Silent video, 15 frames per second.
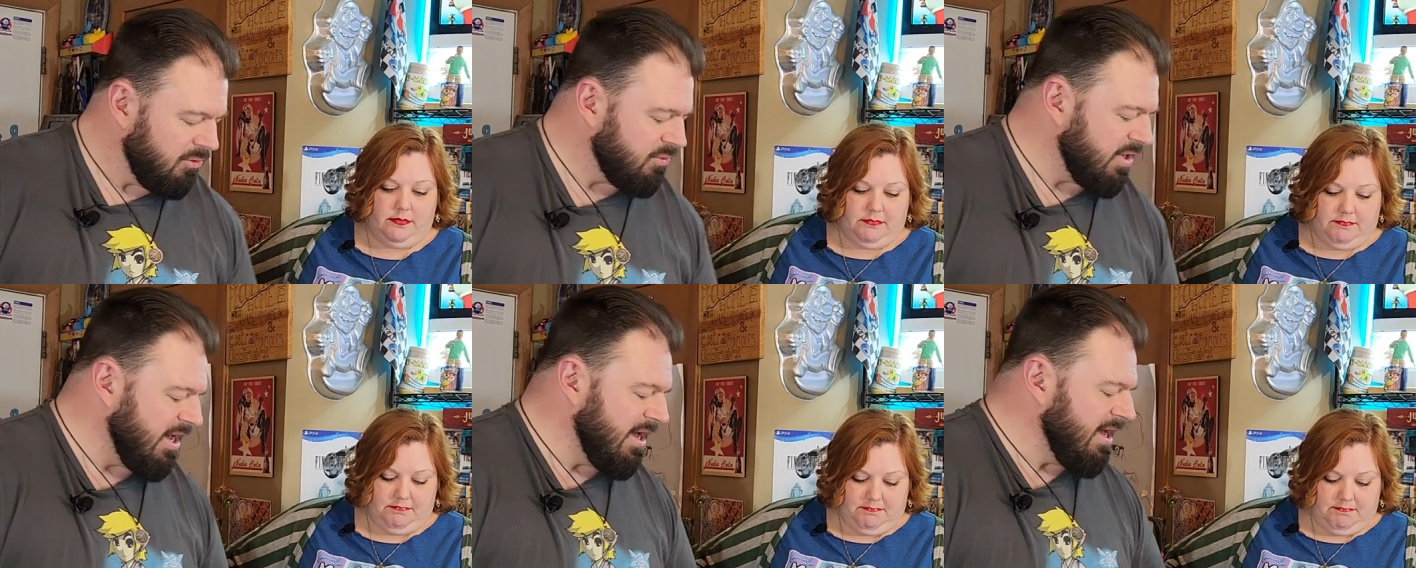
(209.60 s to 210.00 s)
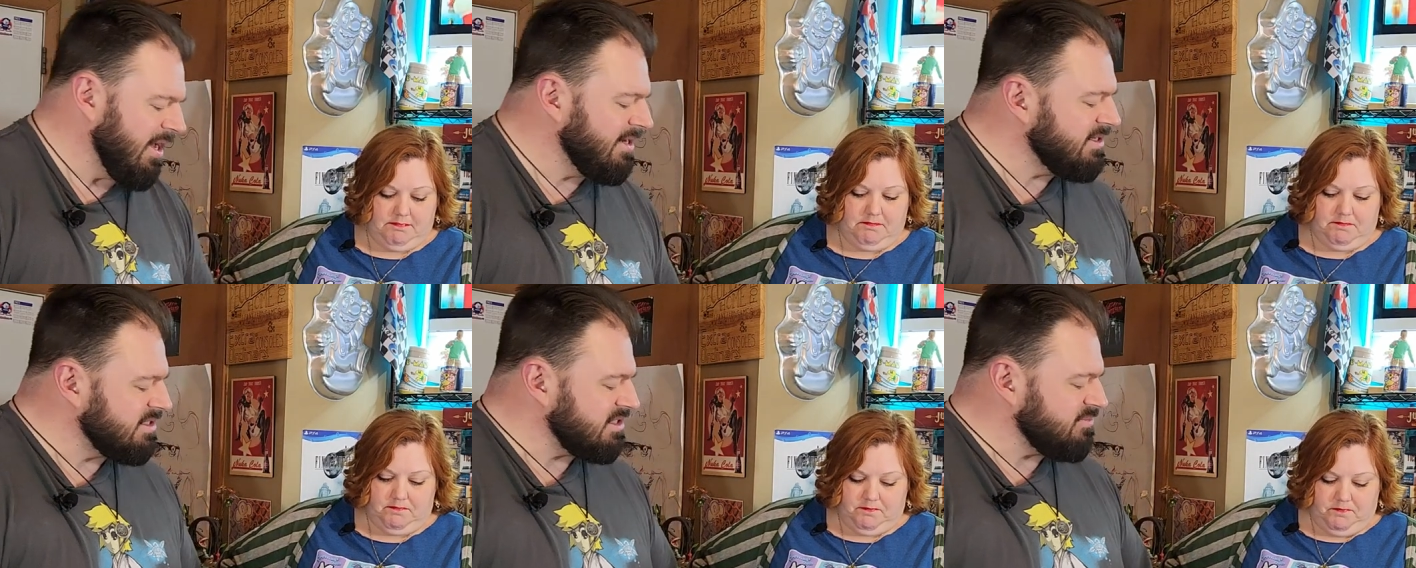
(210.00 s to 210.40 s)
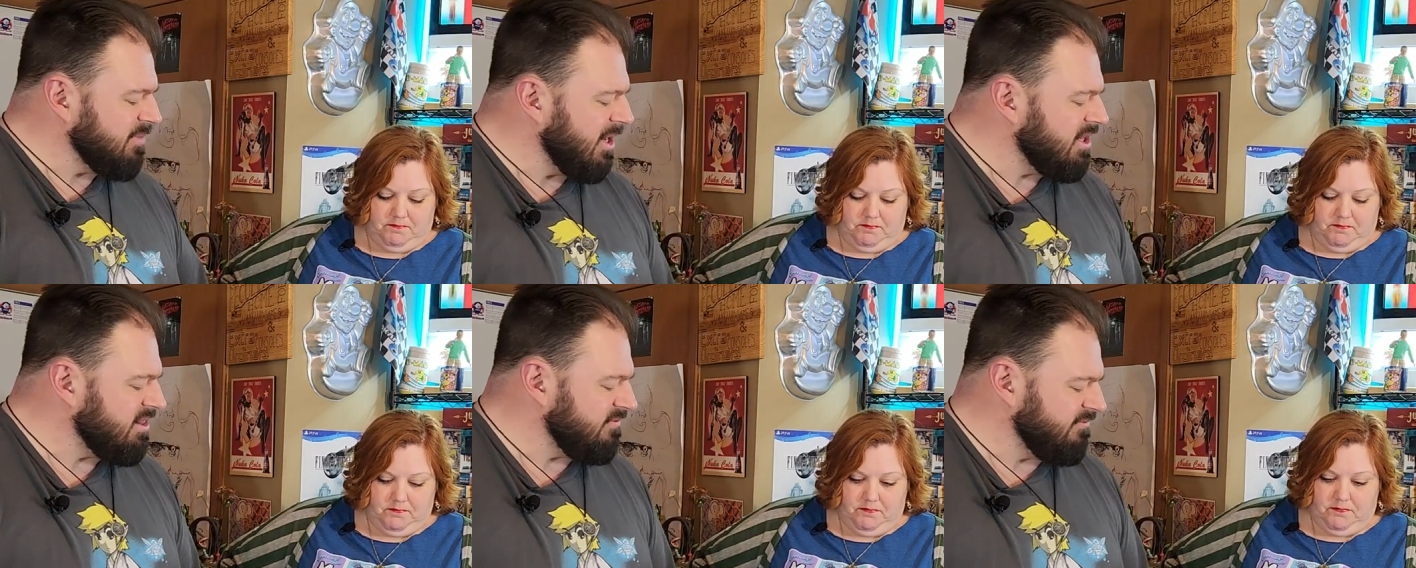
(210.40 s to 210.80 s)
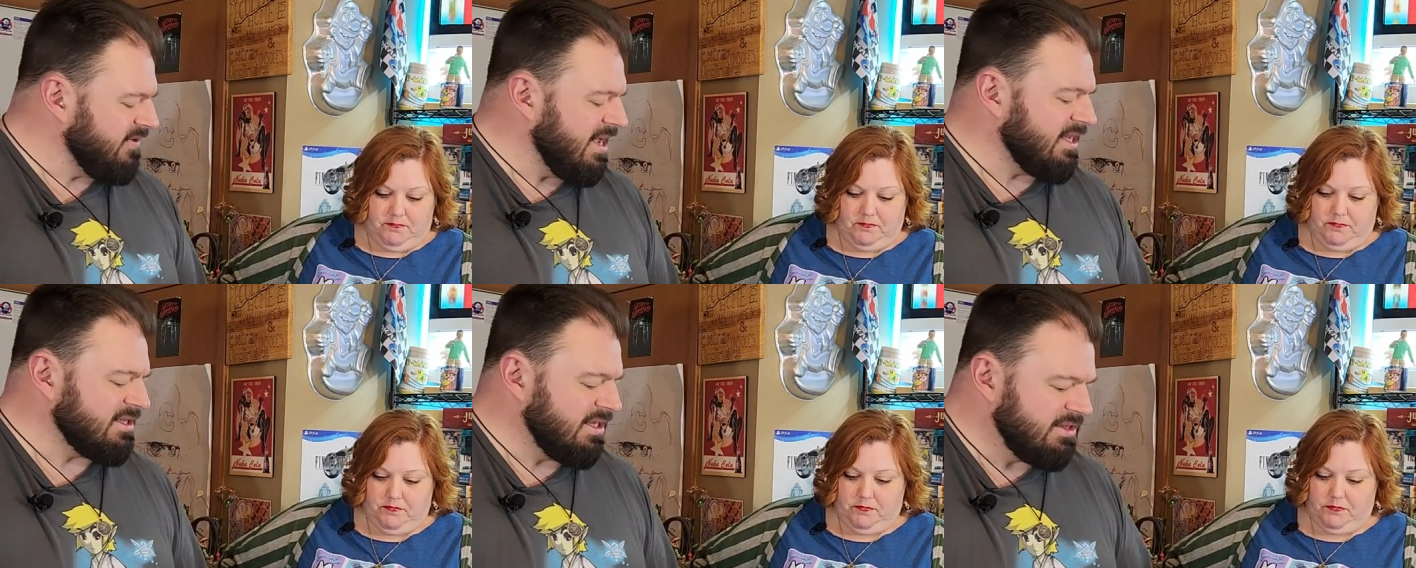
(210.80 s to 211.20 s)
Speaker 1: Okay, and despite the
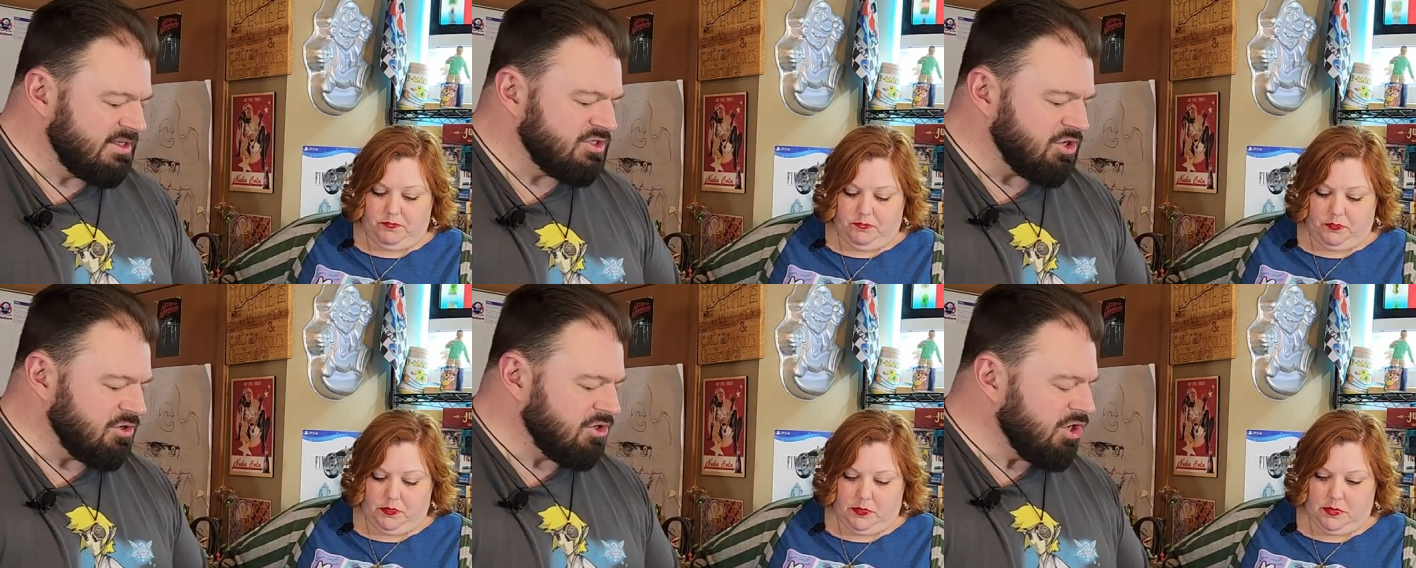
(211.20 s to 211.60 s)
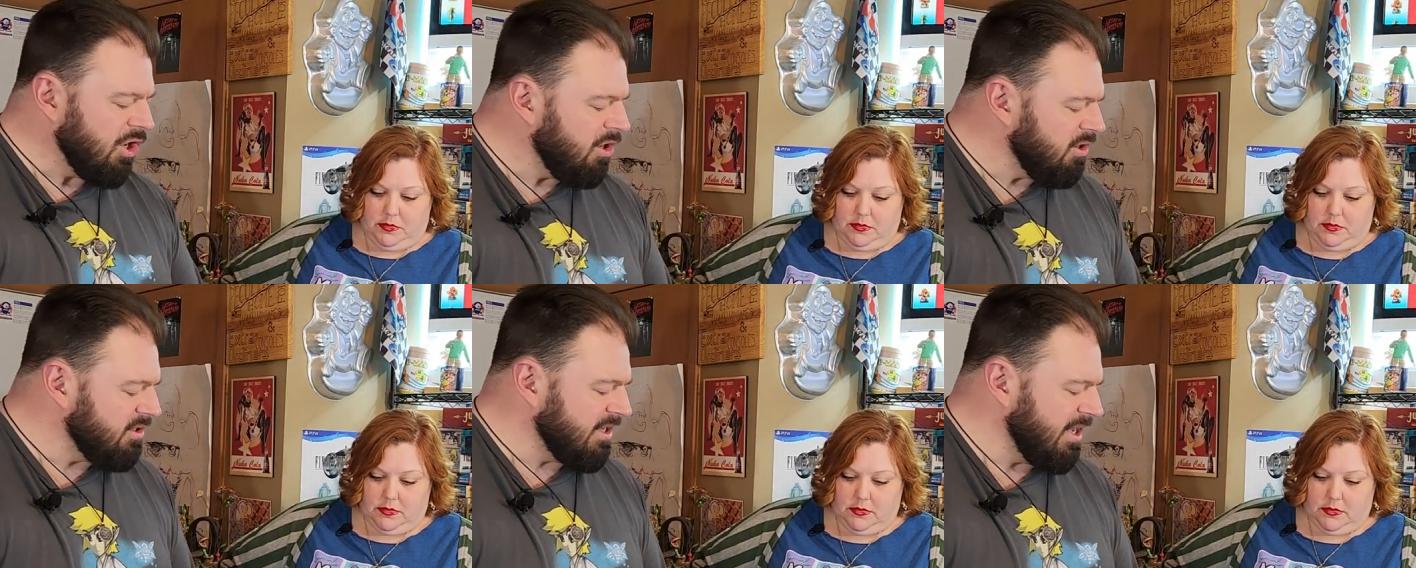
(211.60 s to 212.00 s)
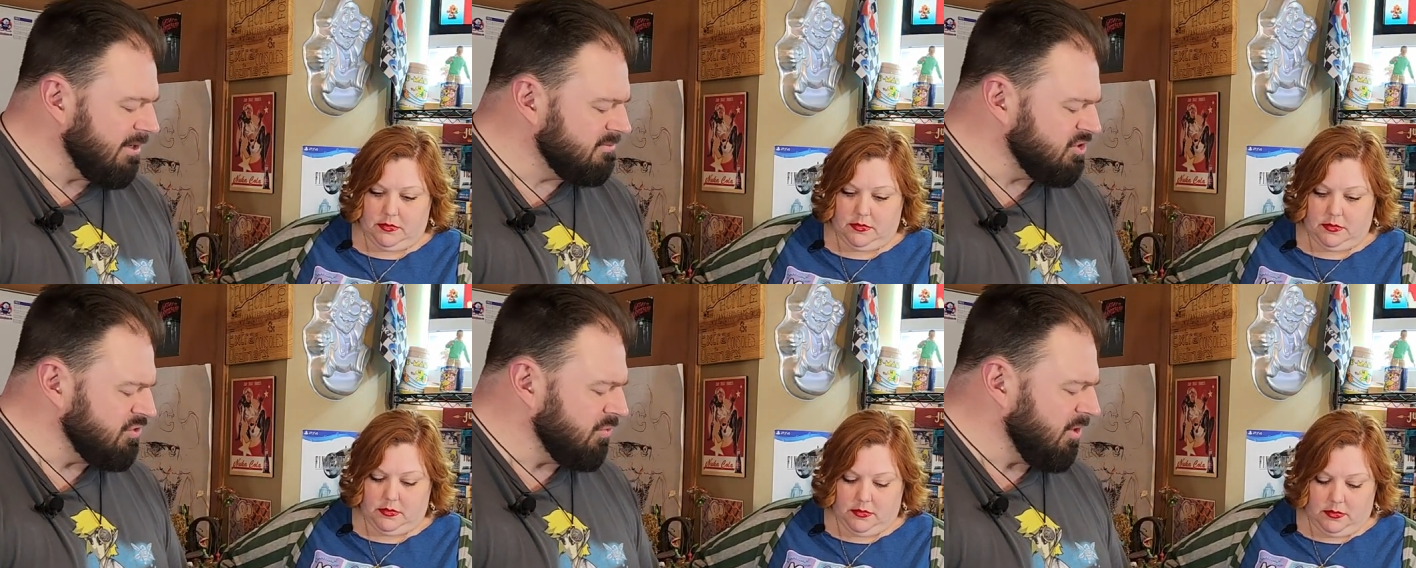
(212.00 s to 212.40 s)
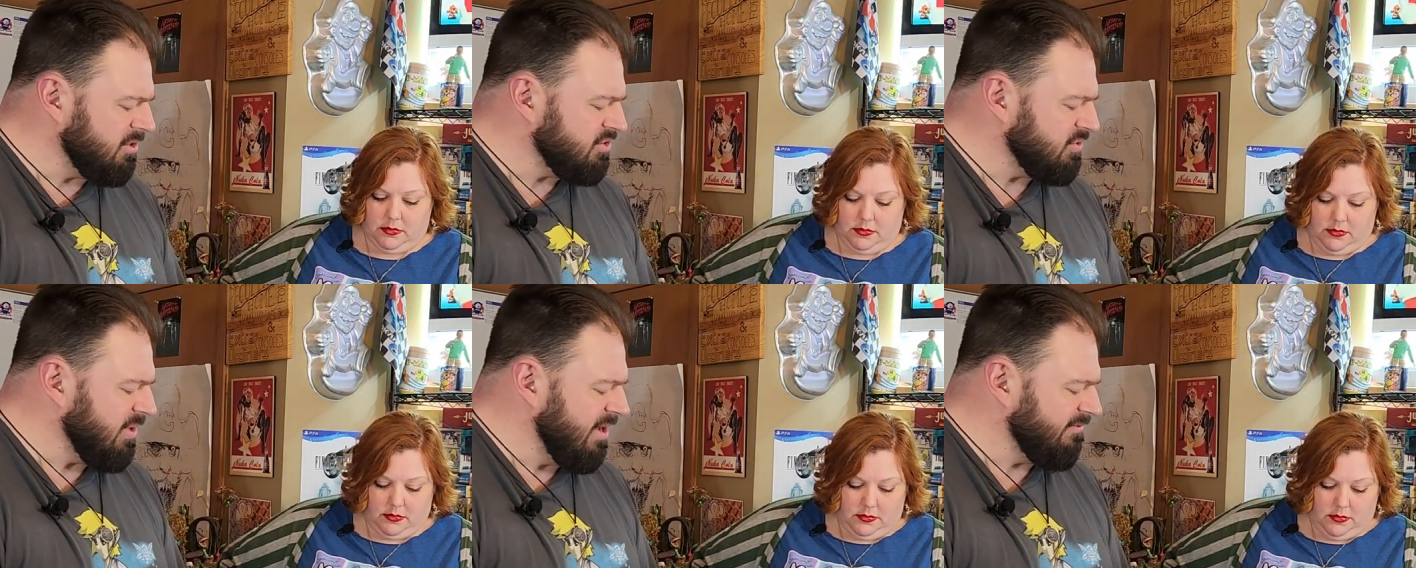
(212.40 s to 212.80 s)
fact that these are card games, you
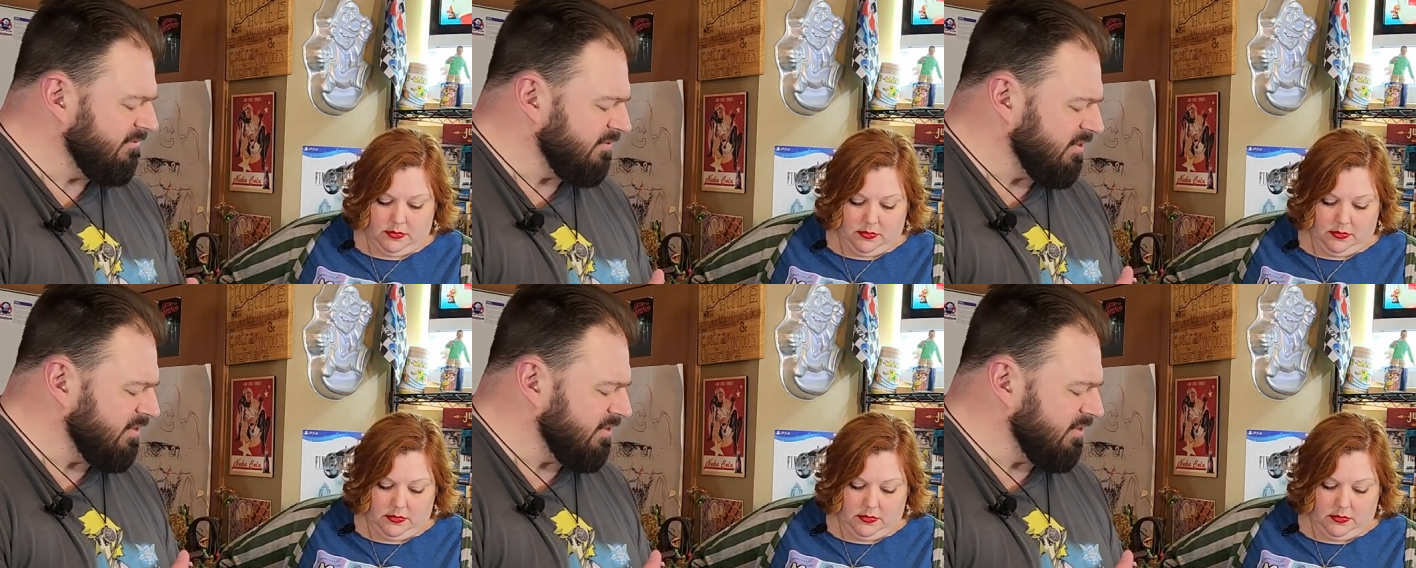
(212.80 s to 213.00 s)
also have